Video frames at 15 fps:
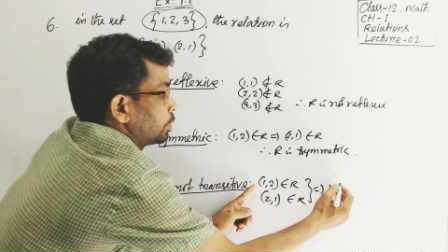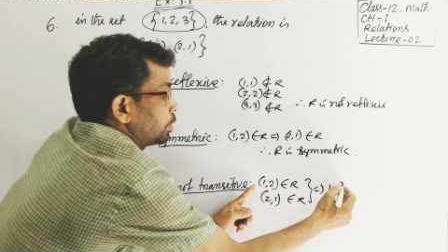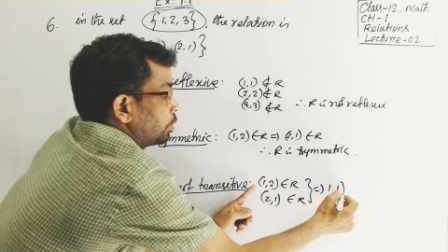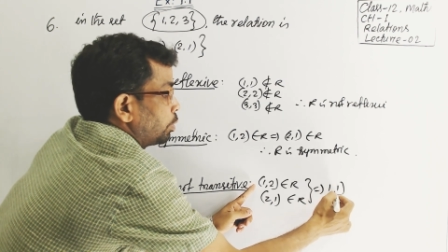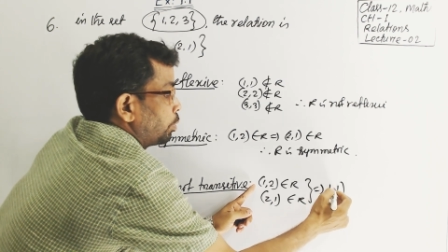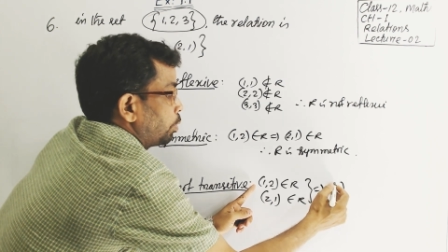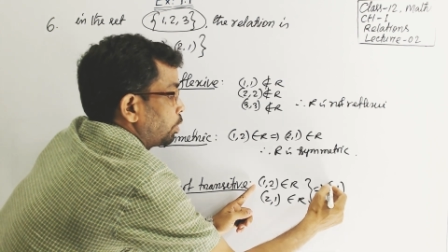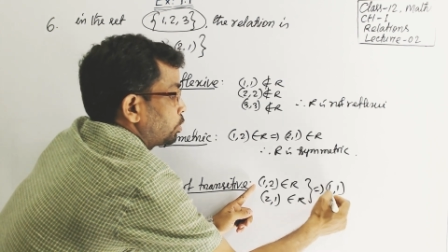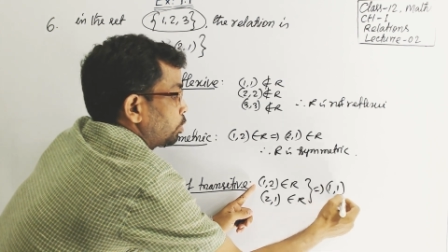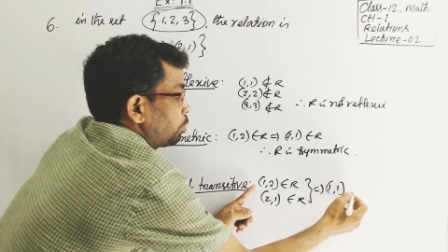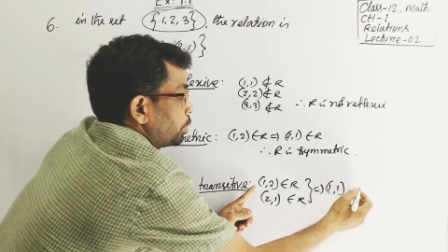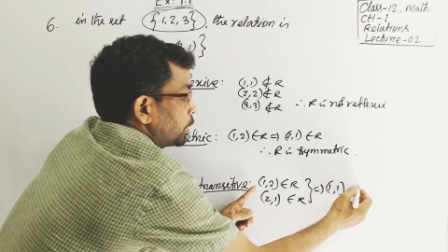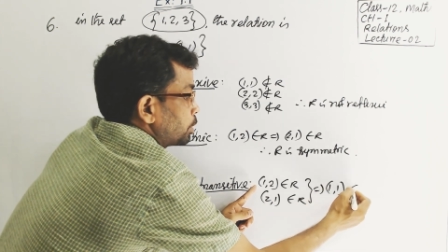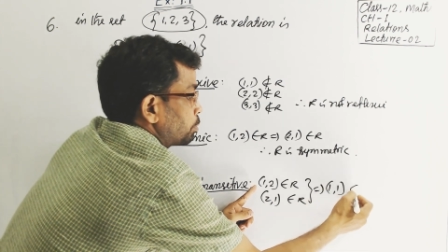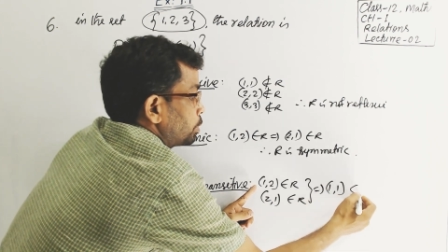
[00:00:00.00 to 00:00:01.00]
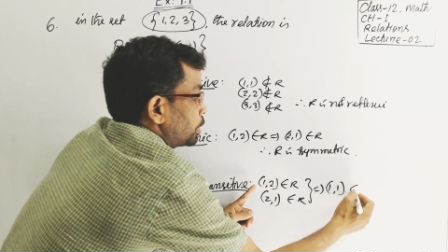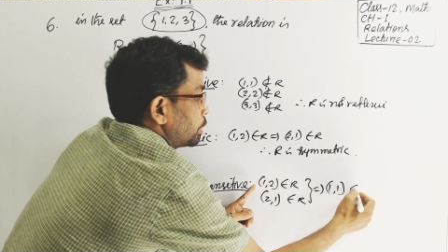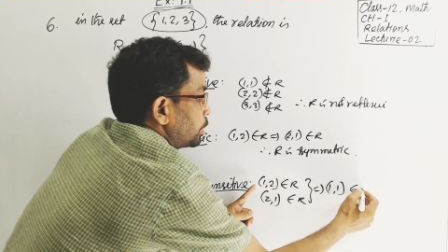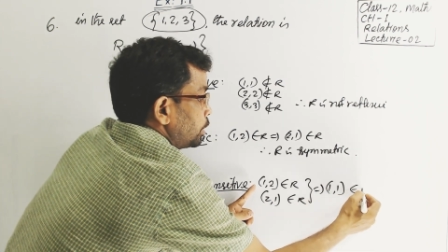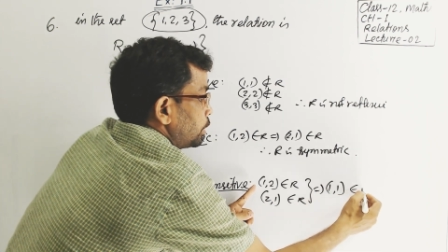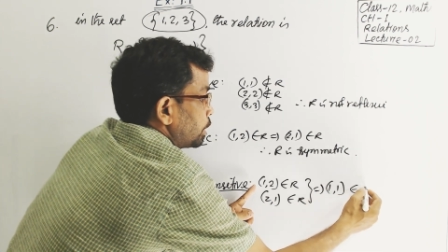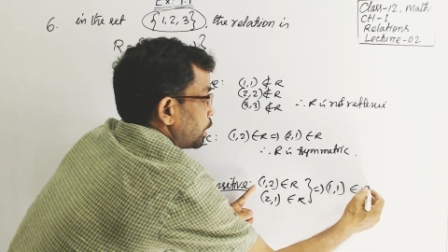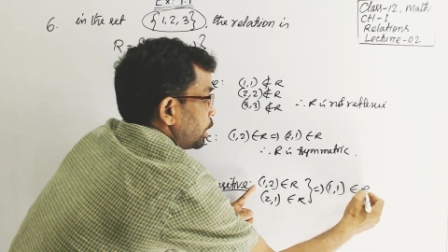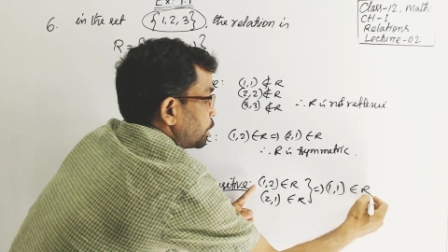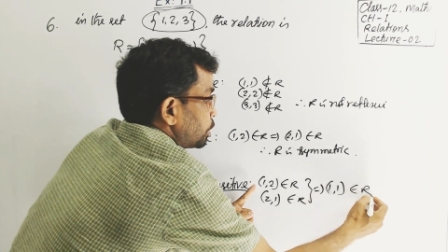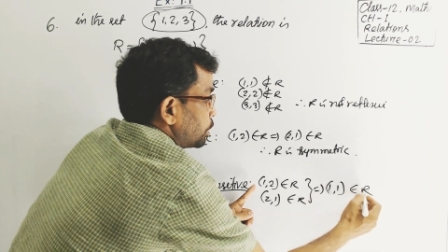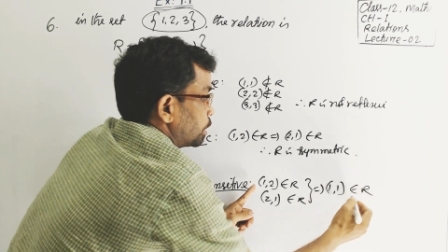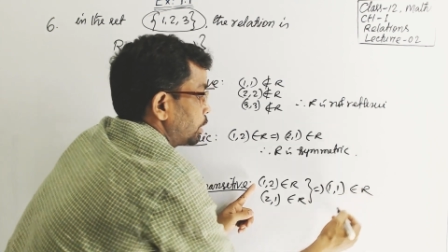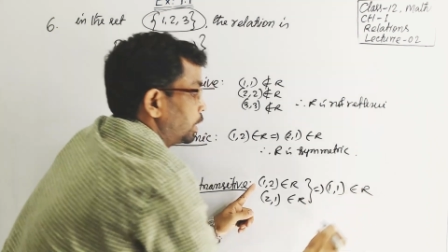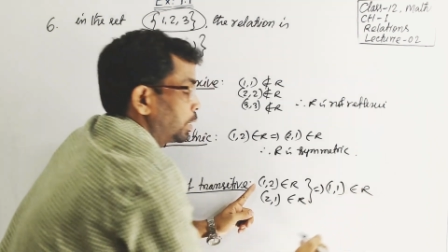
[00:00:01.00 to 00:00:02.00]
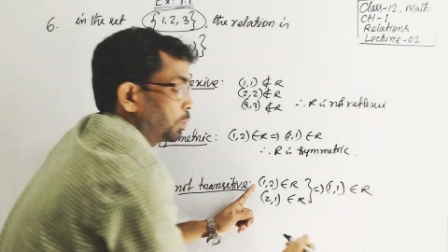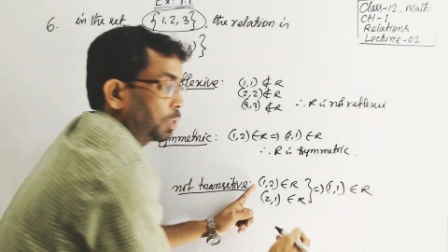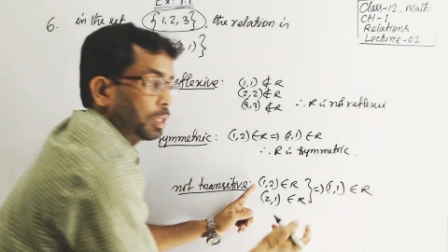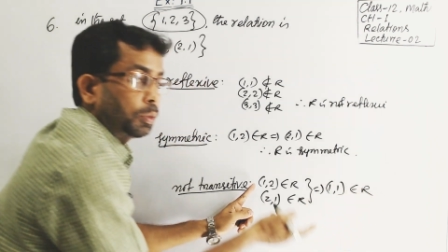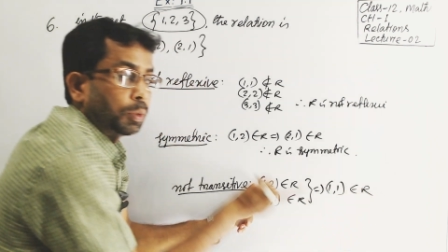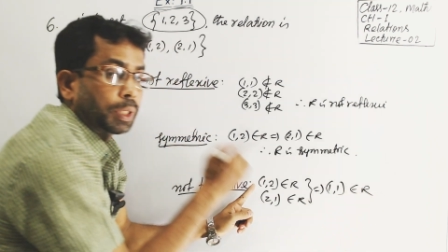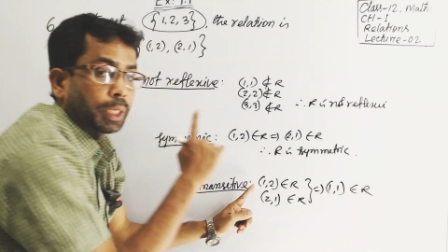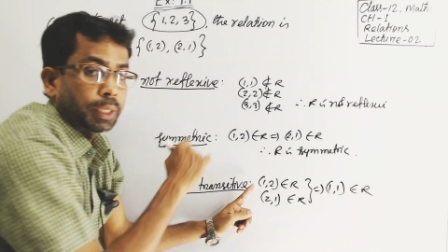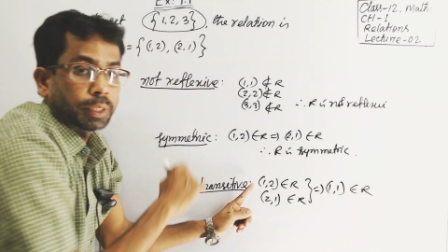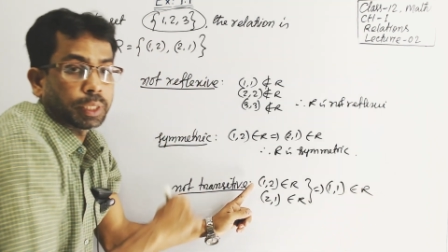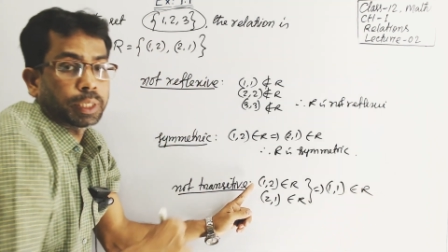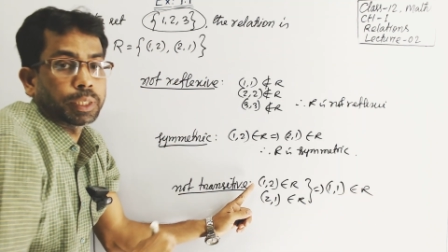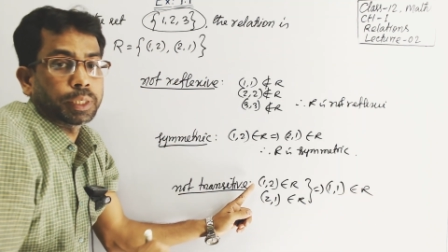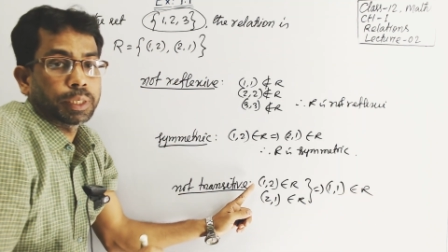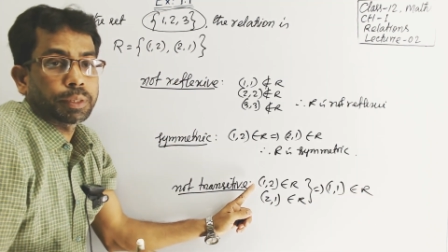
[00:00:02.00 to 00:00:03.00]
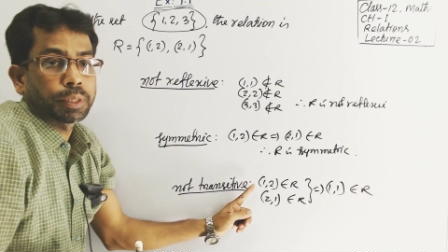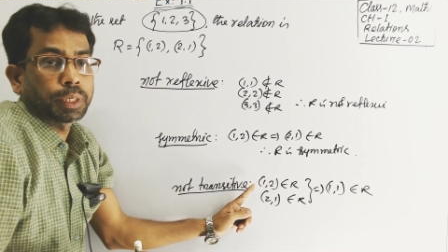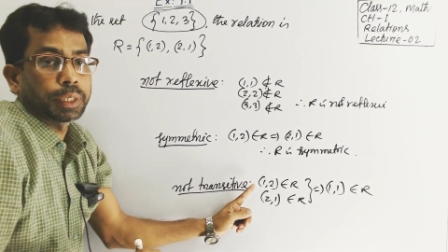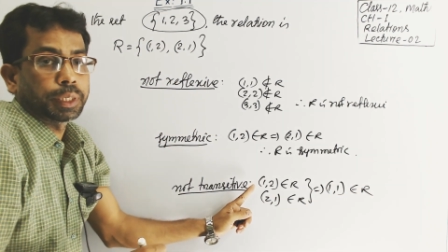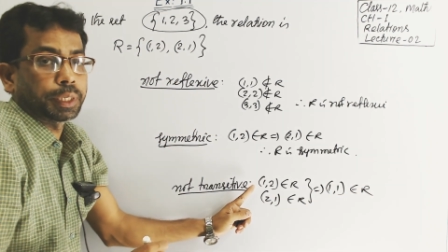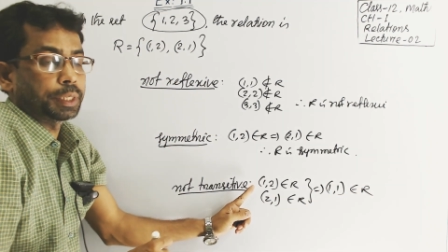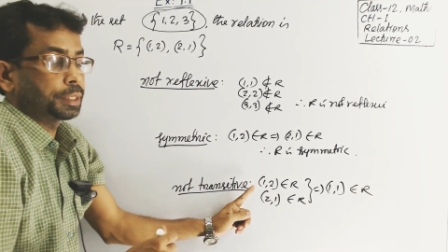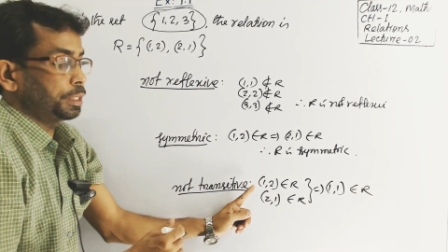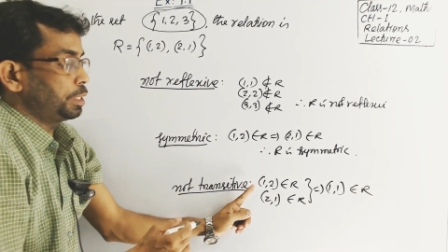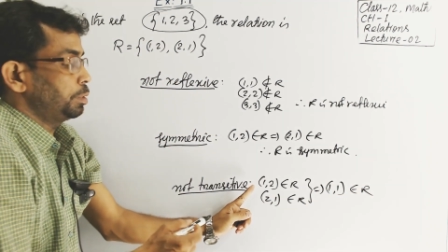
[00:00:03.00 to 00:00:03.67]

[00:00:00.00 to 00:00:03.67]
also must be in the relation. Then only we can say it is transitive.